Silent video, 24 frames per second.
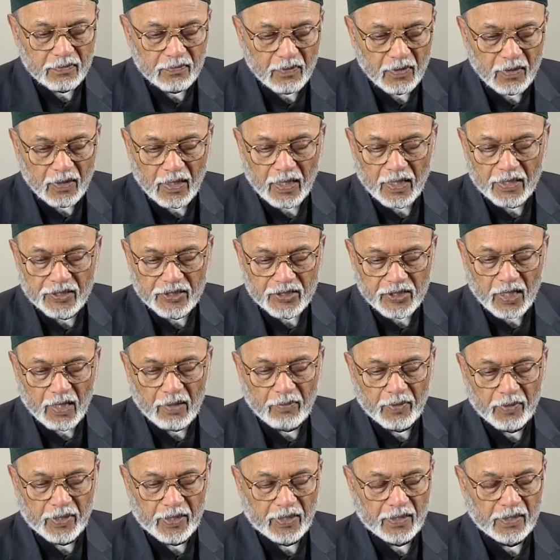like
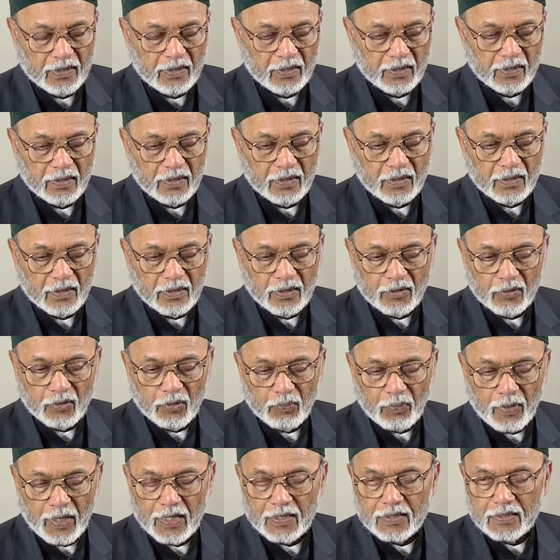Jami, who
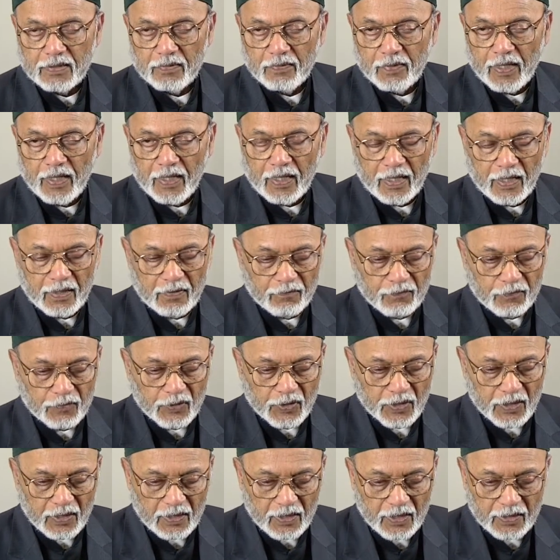passed away in
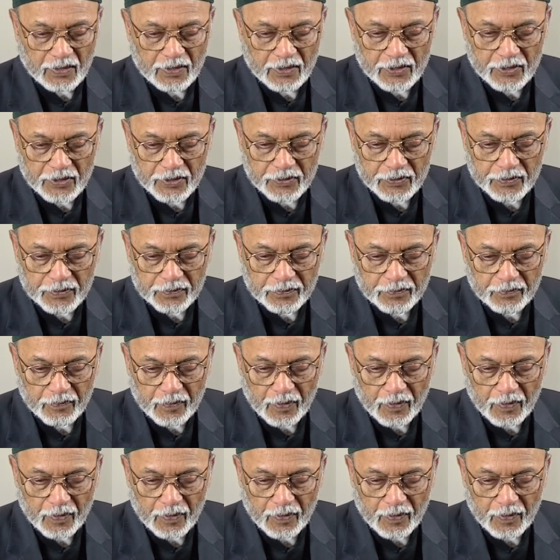1492,